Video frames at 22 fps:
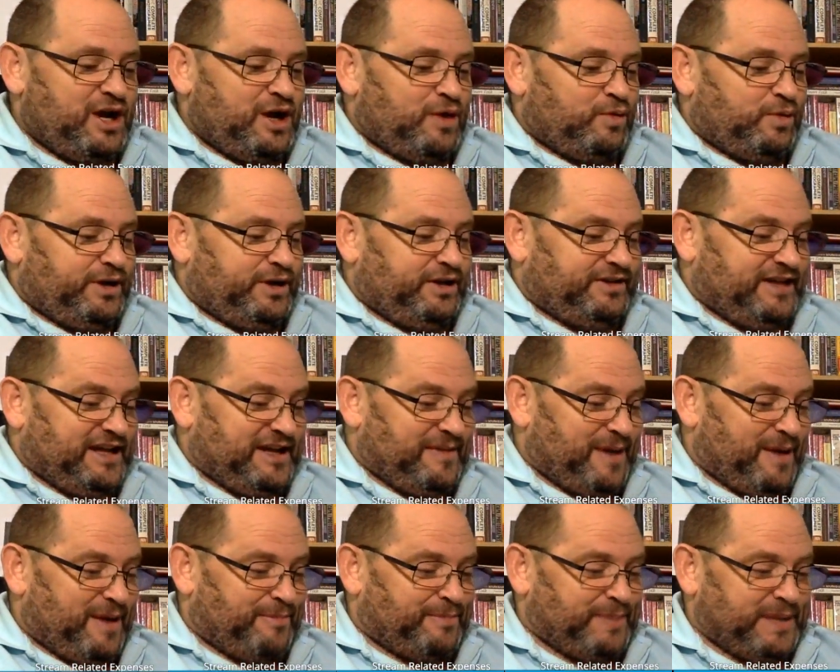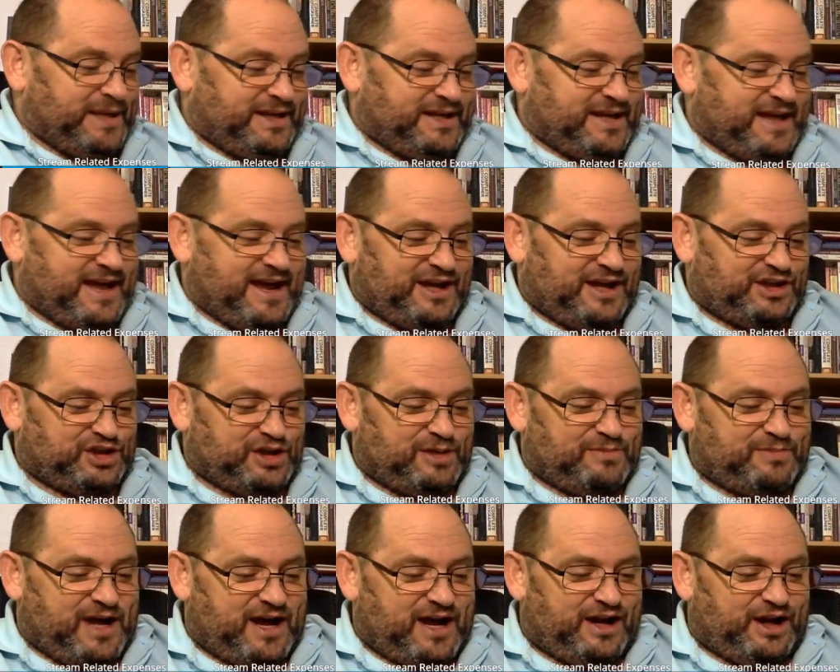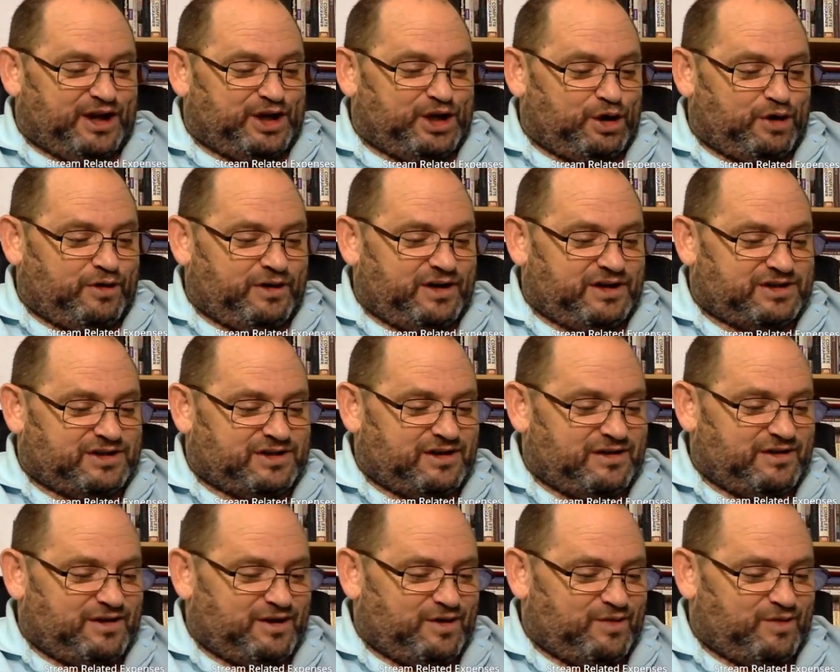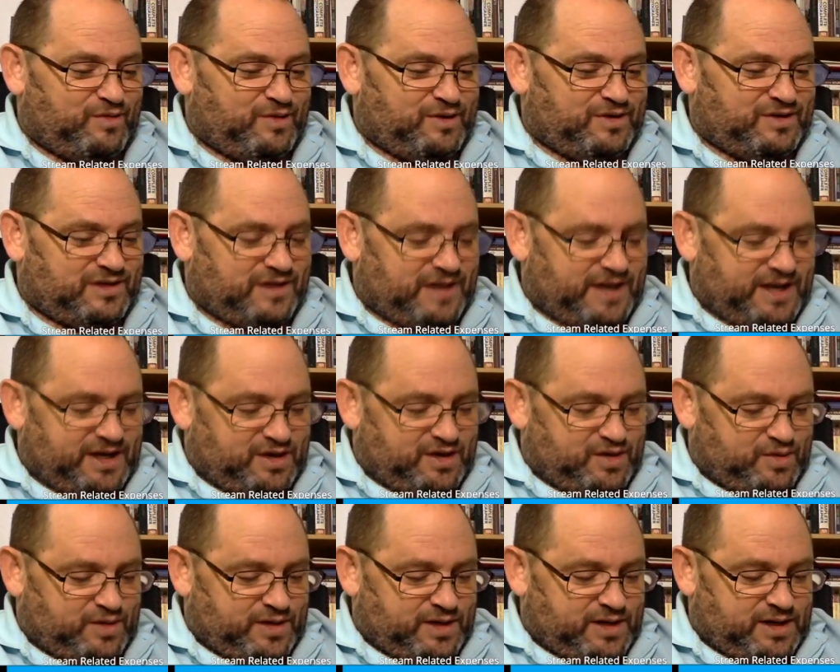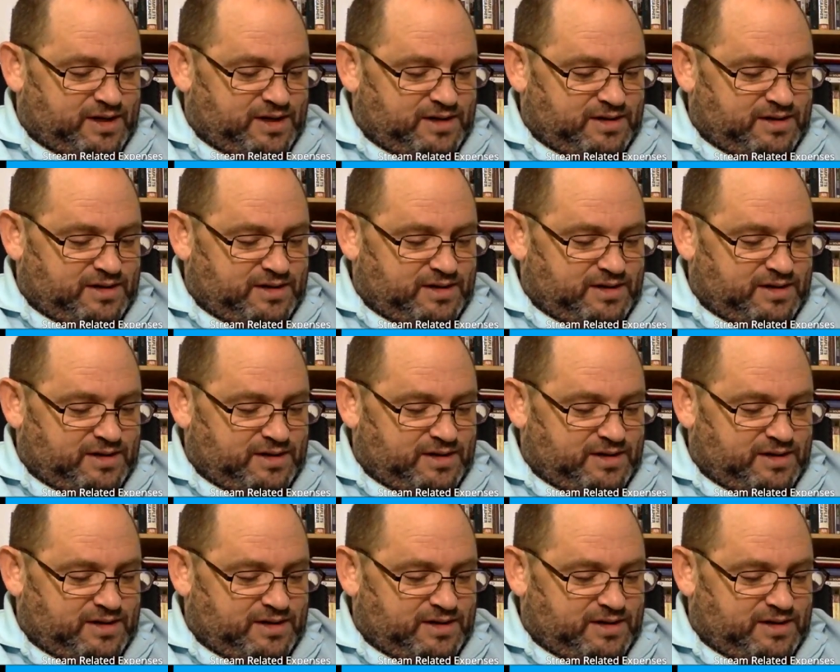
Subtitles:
What do you think about BitCash? I'm kind of curious to know. Where's Litecoin at?